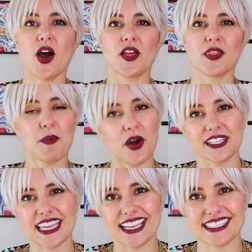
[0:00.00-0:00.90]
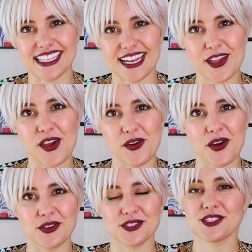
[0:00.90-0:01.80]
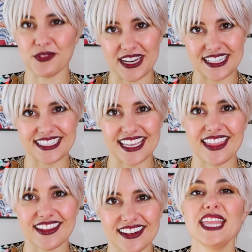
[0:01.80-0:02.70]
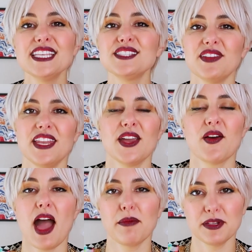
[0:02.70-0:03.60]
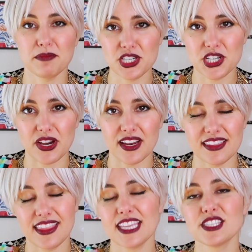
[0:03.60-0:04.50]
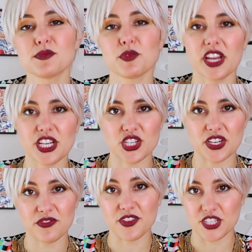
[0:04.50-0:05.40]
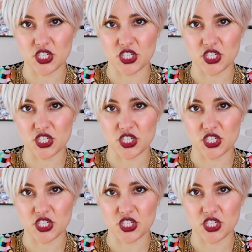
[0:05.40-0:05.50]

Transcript: on the podcast that I co-host, Threaded Together. In this video, I'm going to be sharing the inspiration for the